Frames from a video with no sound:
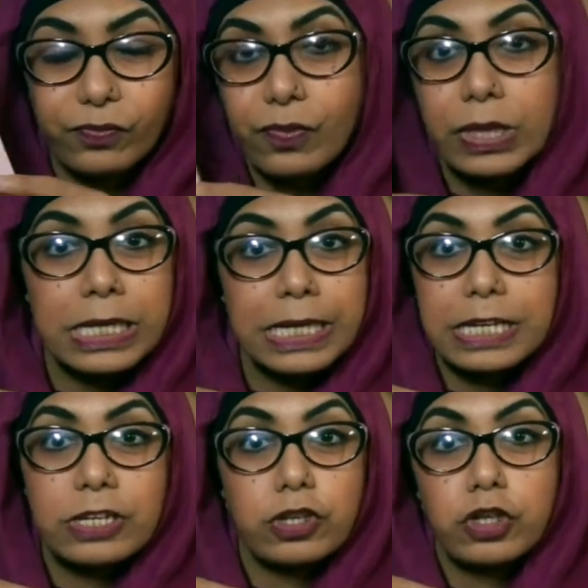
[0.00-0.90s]

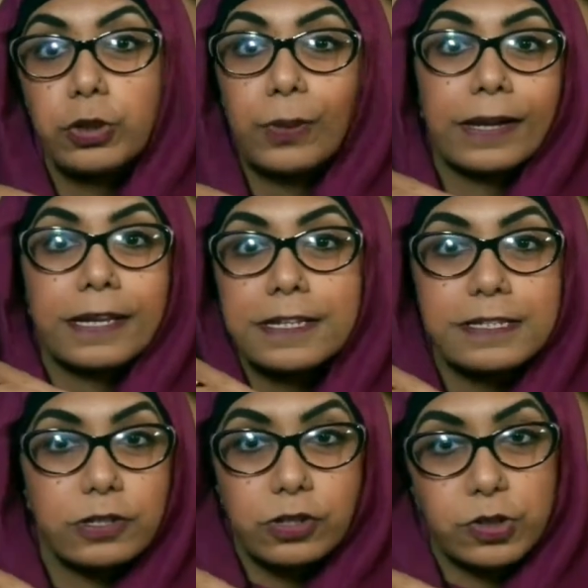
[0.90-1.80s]
knew I needed
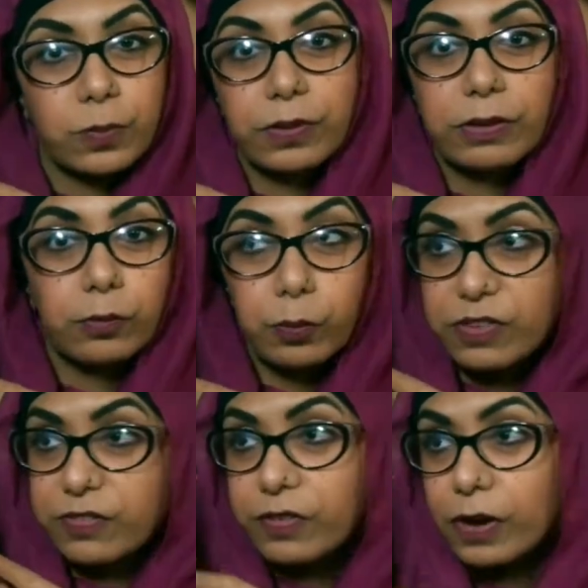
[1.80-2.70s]
to do something with